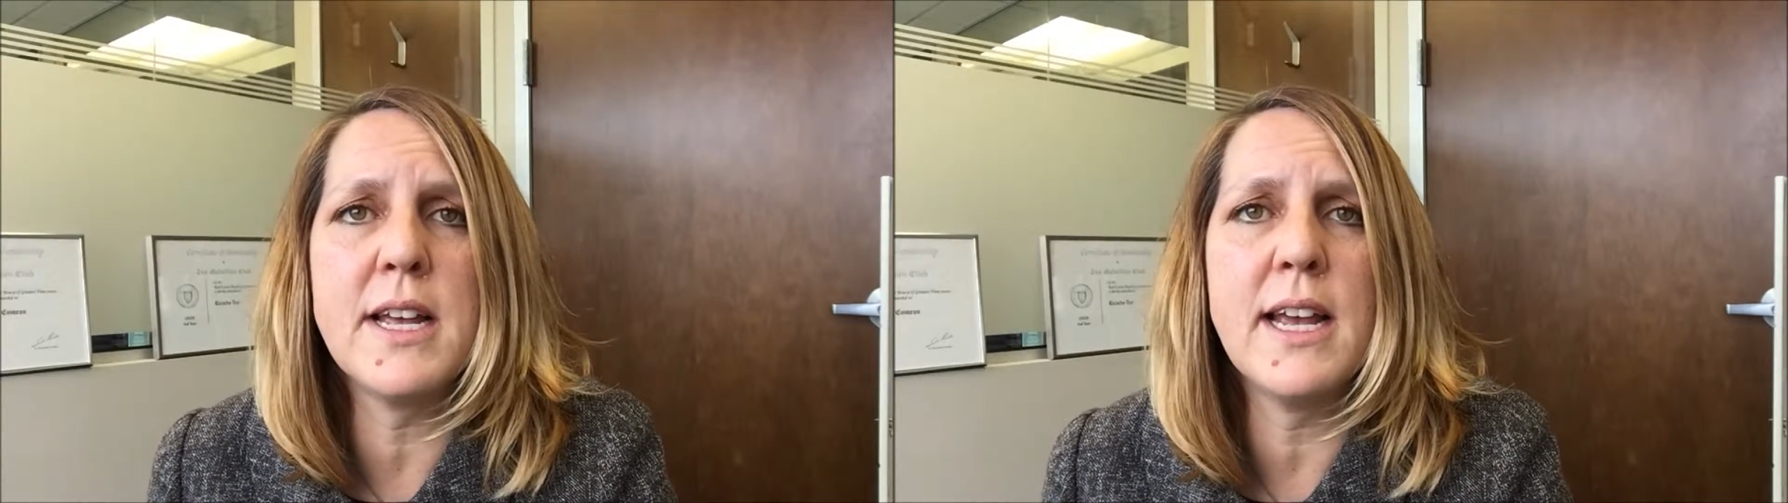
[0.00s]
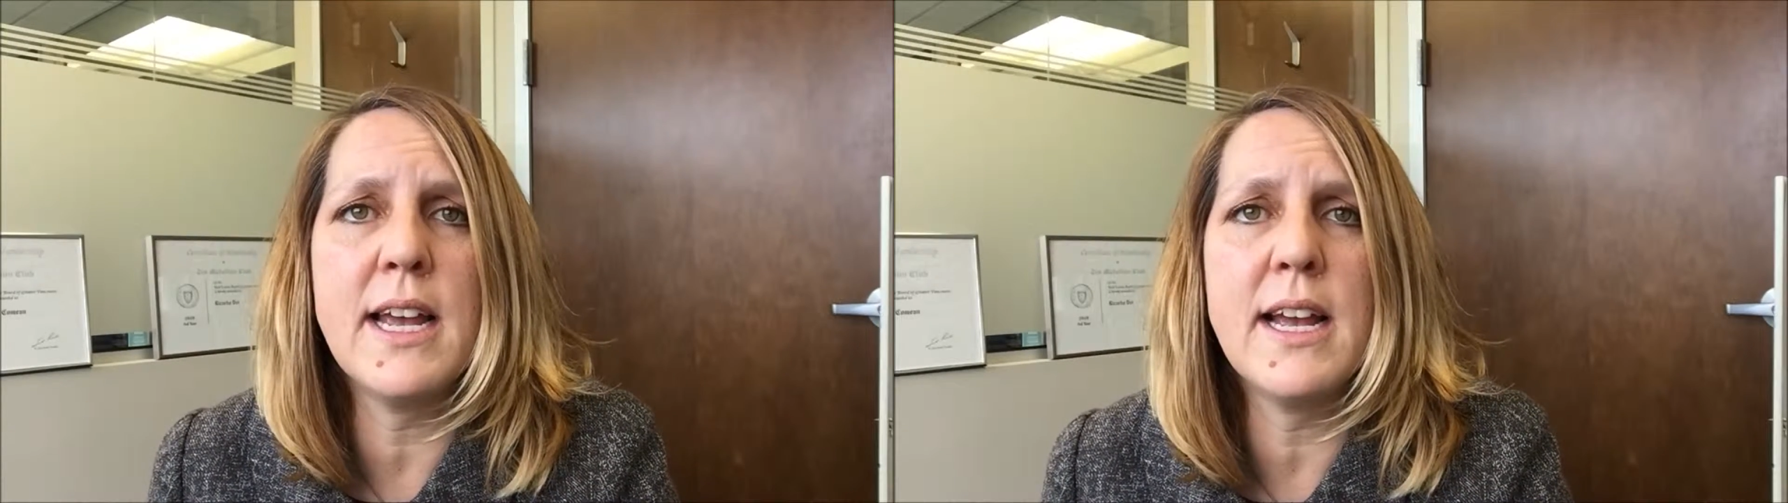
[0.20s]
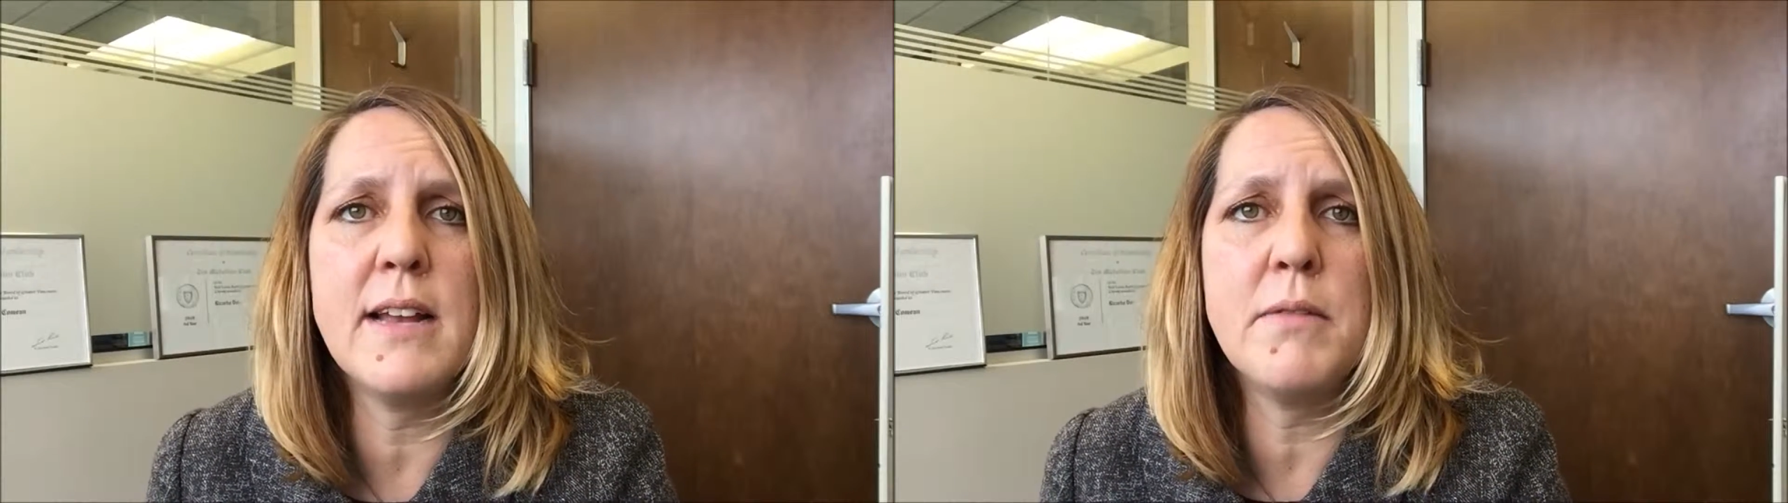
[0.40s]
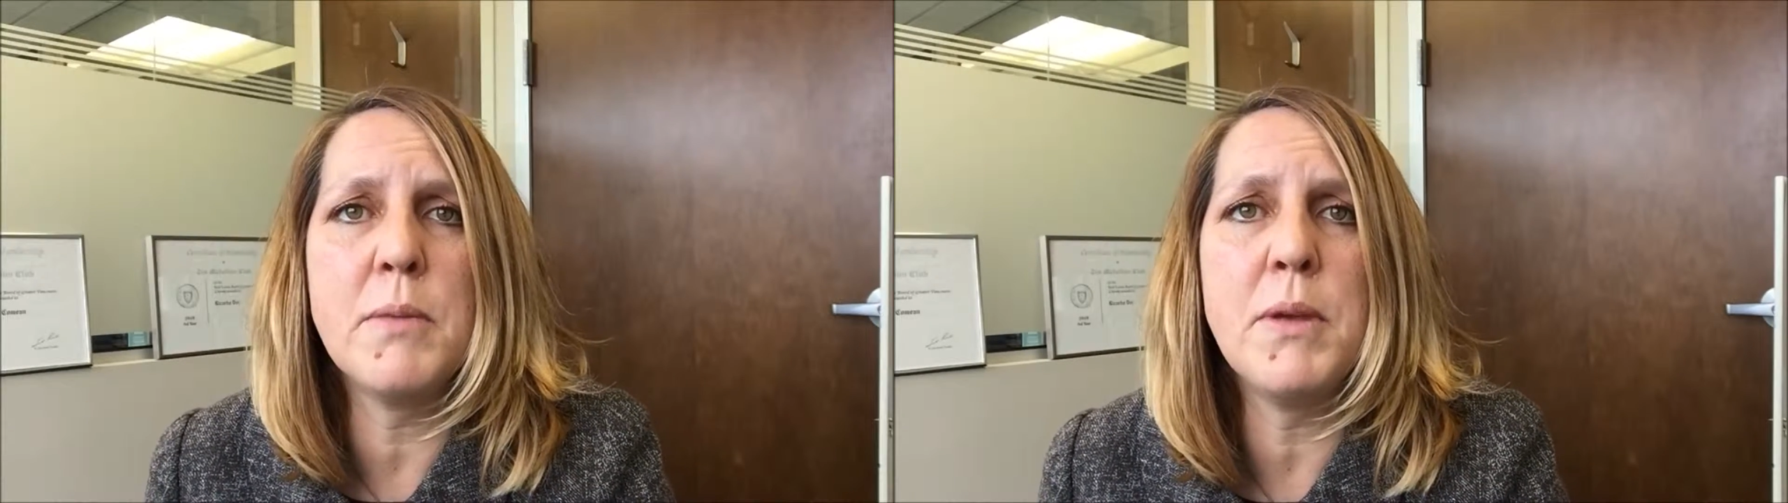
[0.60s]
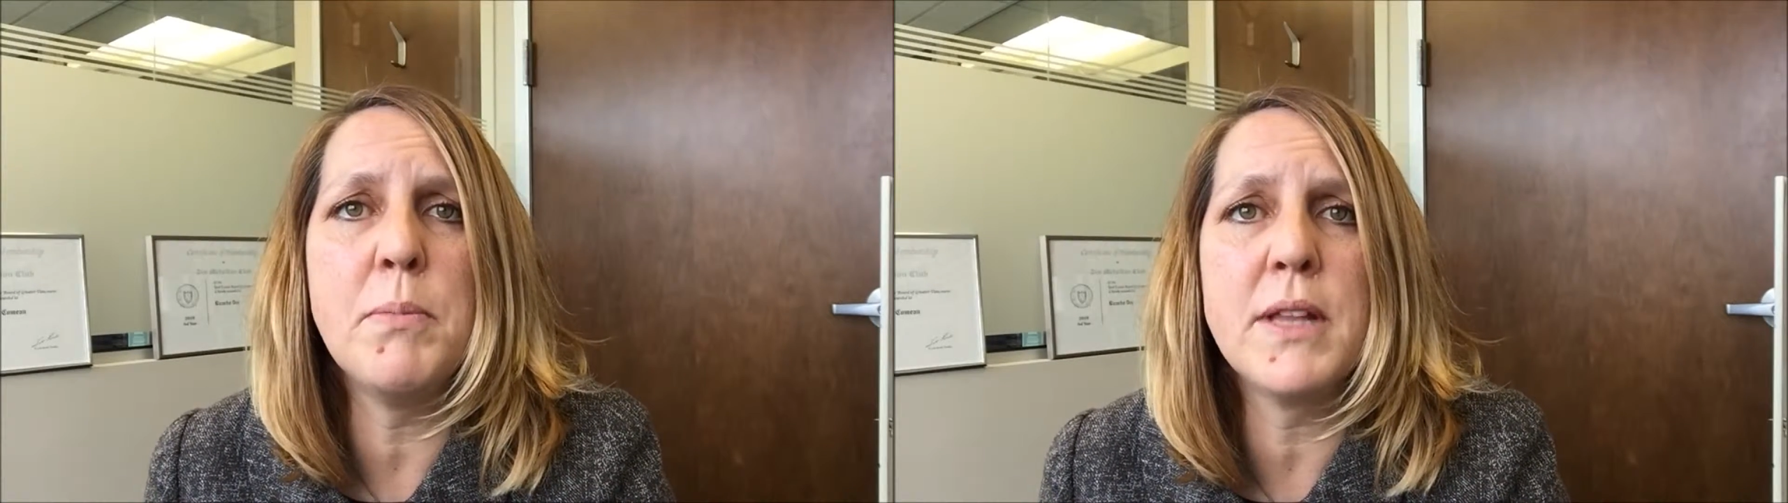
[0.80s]
and the
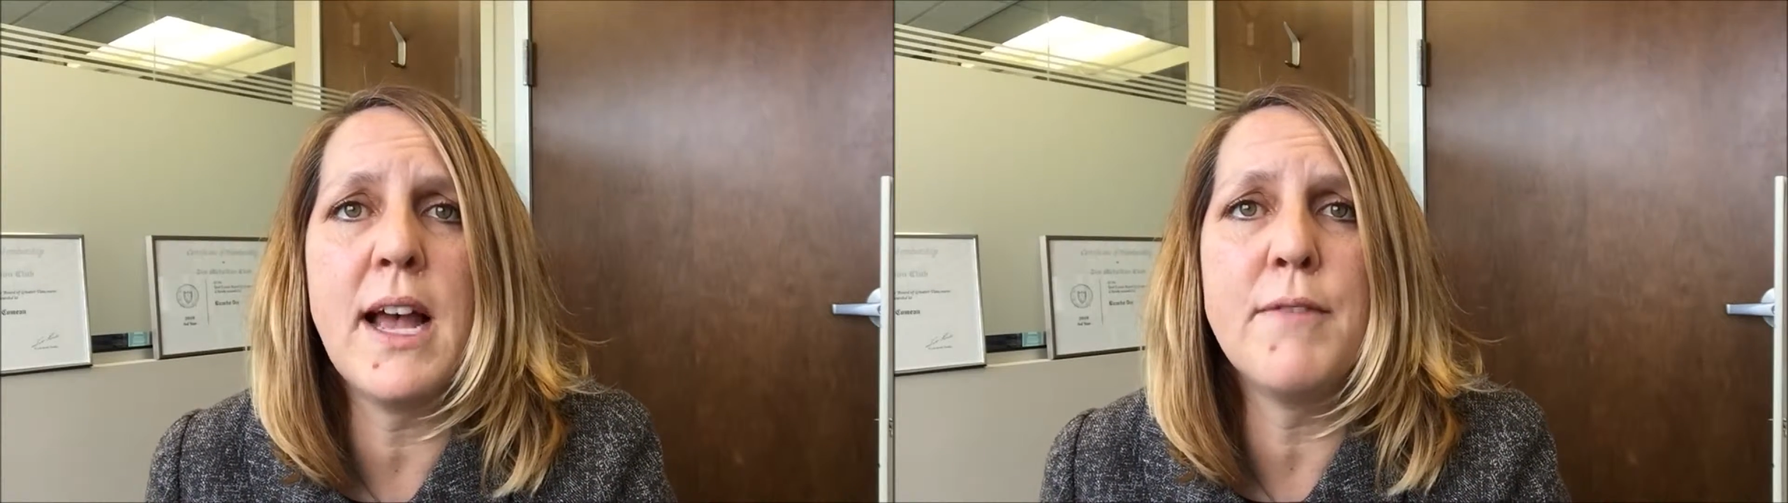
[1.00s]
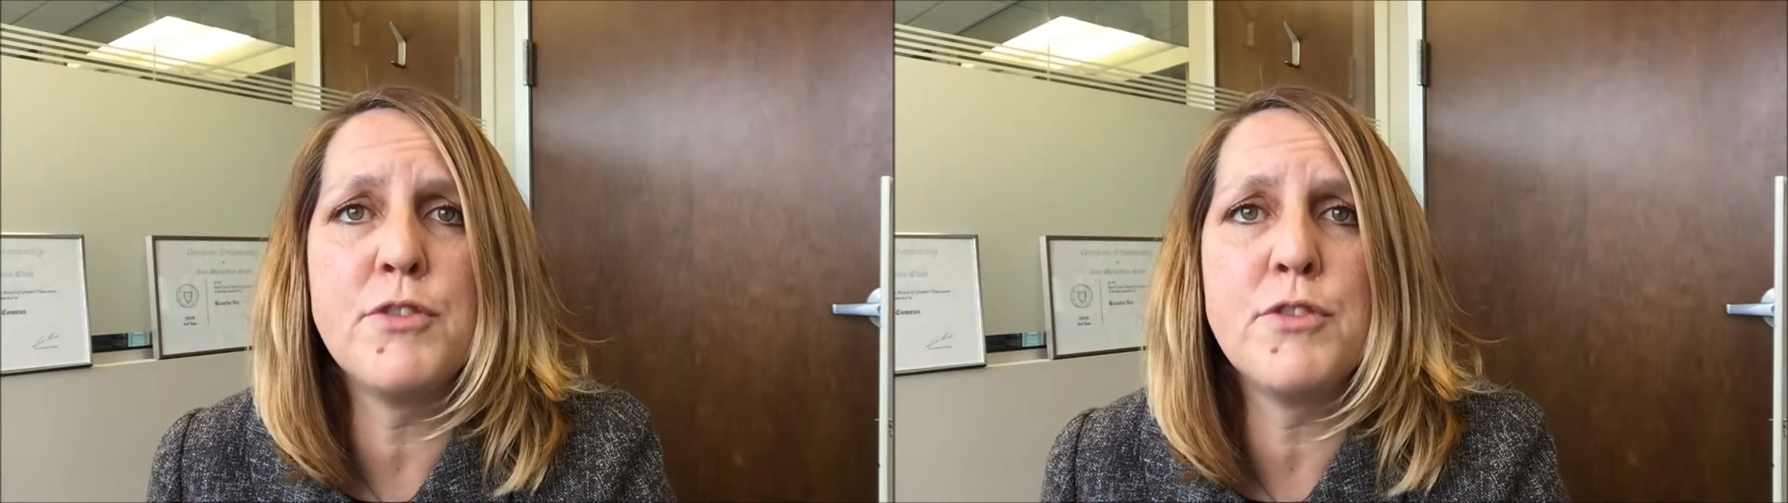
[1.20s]
people have